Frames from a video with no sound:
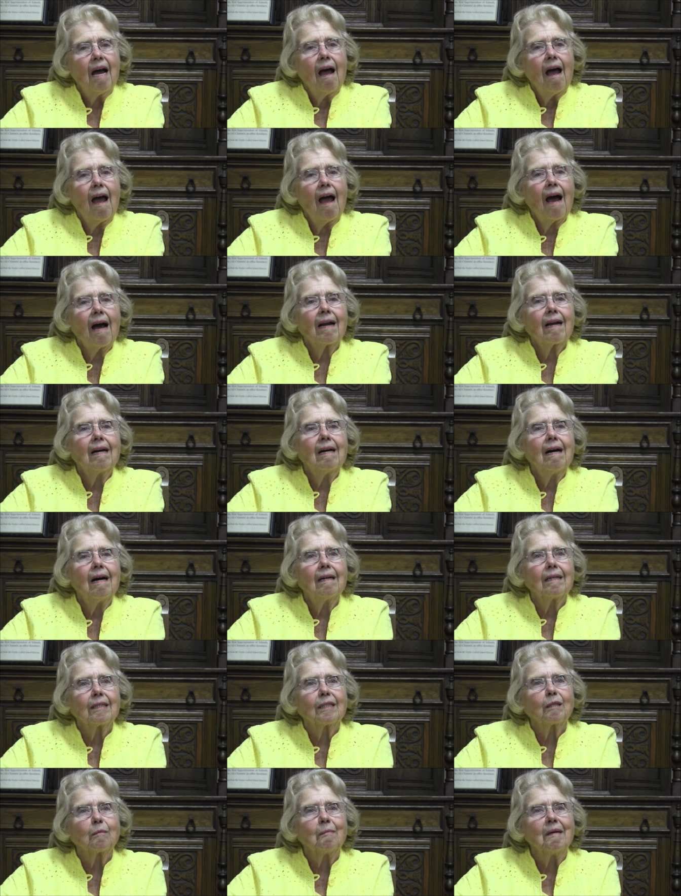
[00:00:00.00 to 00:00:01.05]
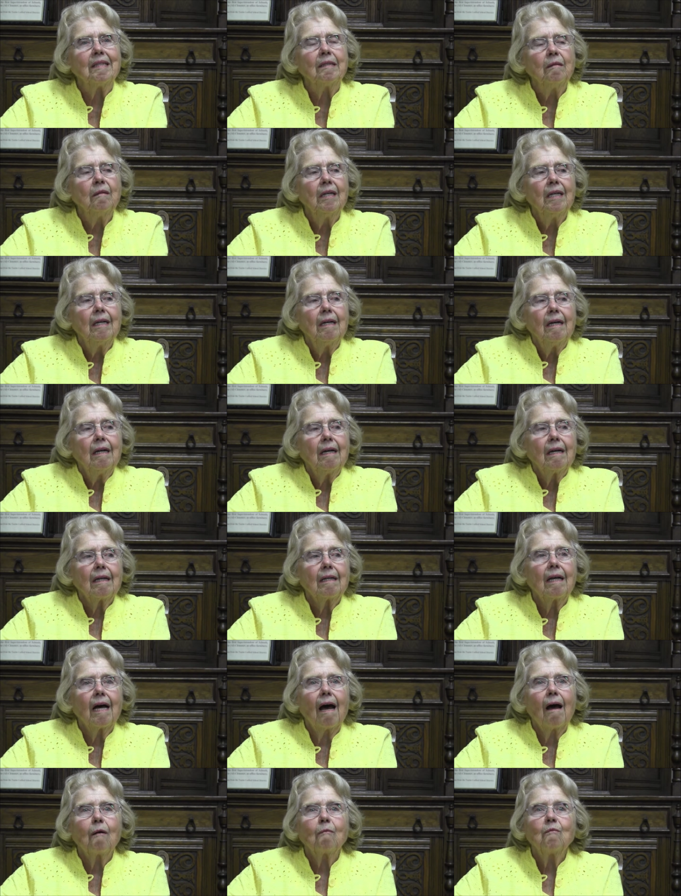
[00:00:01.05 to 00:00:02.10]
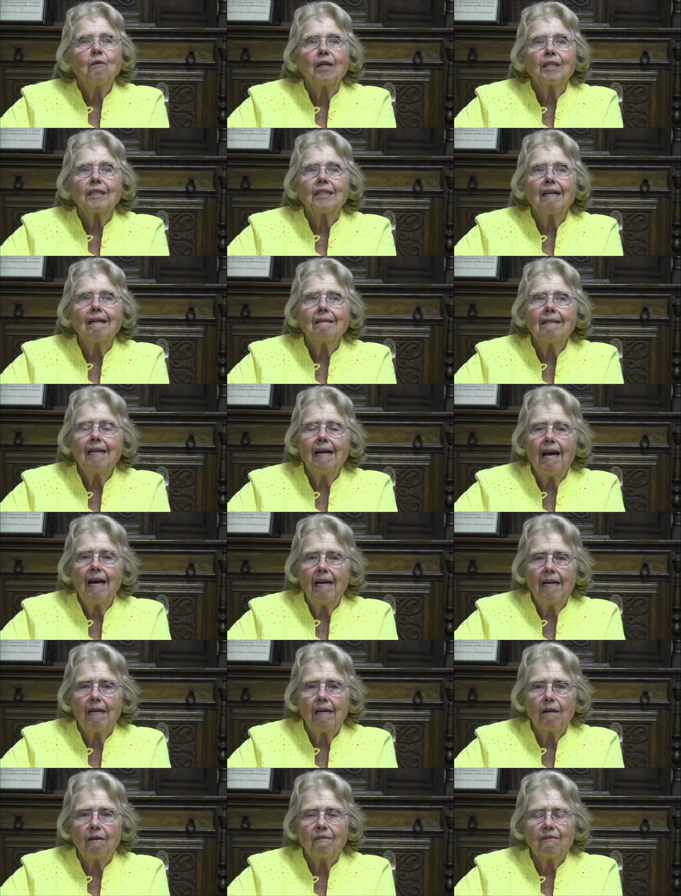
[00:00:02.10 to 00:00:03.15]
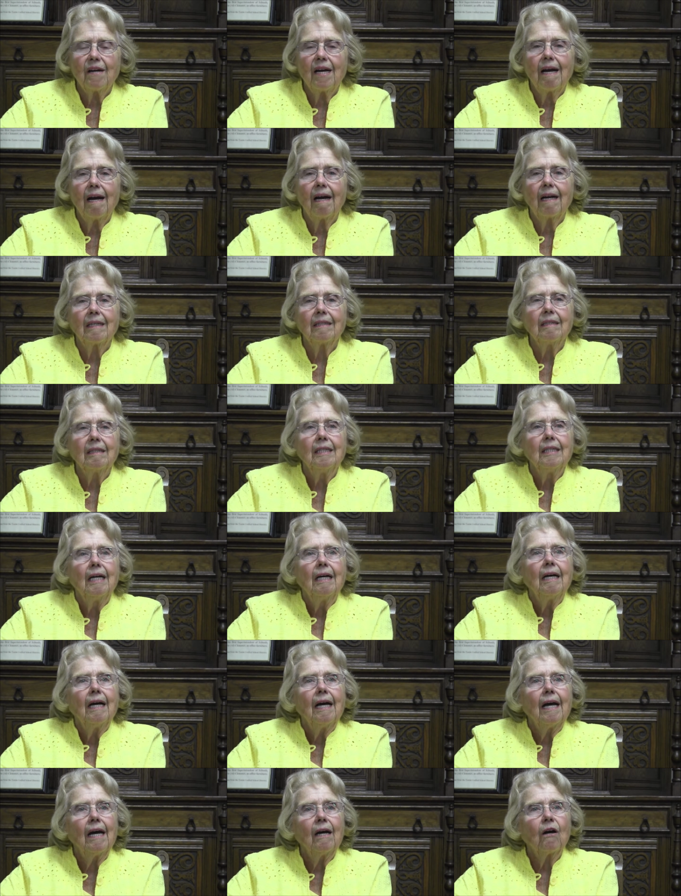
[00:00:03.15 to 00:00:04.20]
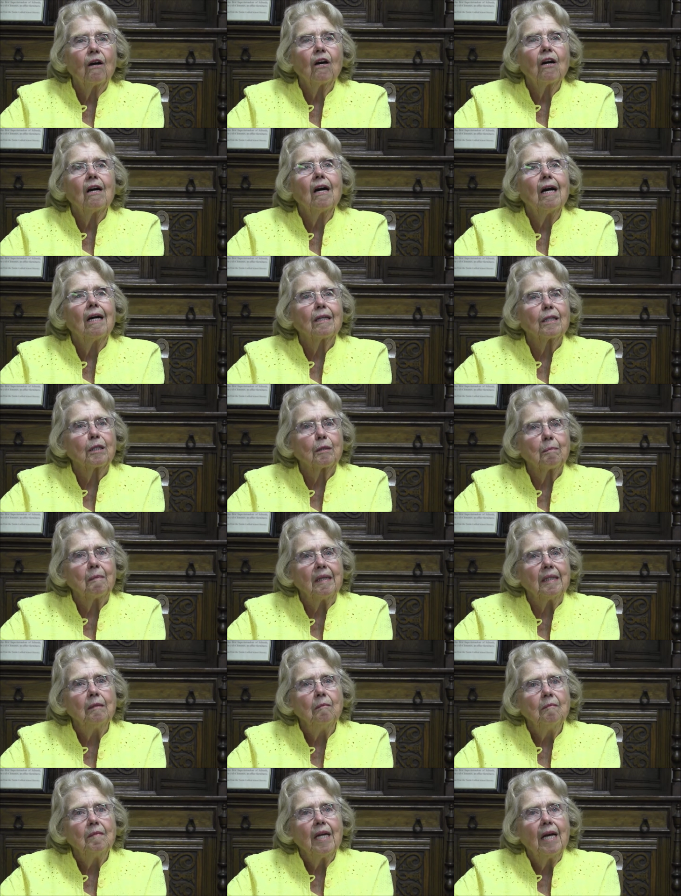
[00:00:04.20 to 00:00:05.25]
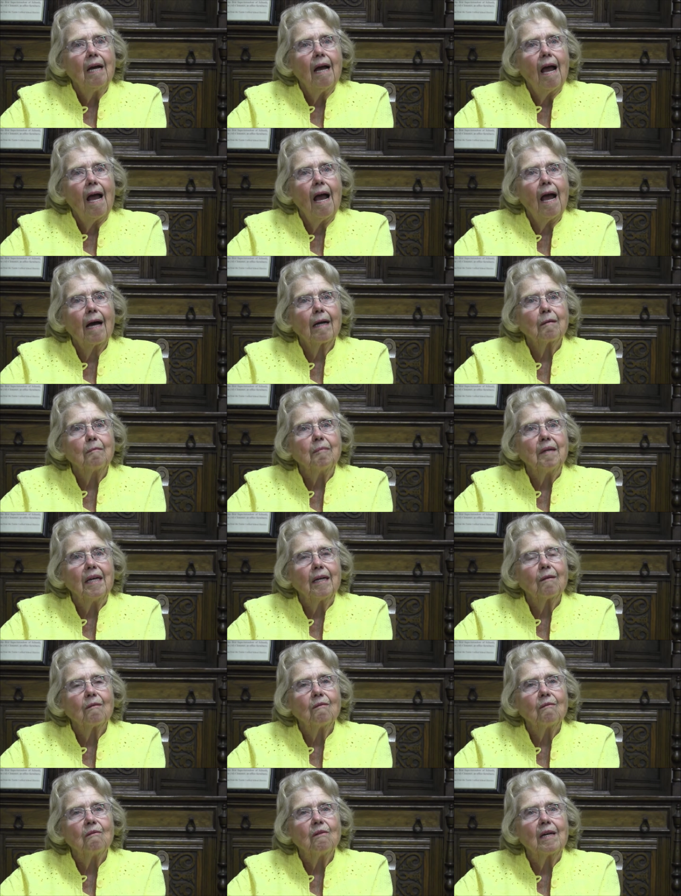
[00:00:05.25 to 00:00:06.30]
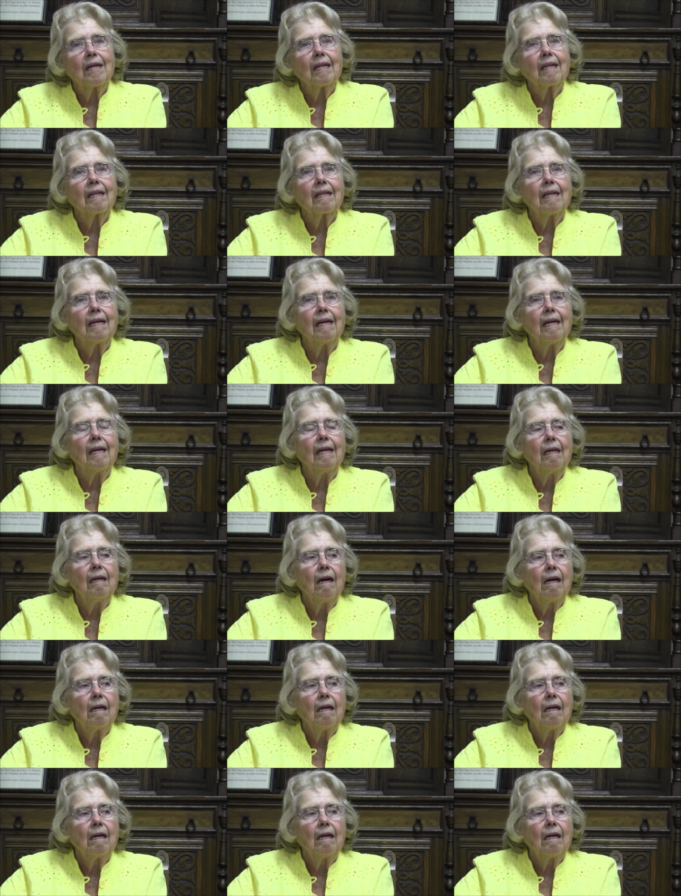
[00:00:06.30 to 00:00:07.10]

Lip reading: had a husband that was a native, and her husband had been with the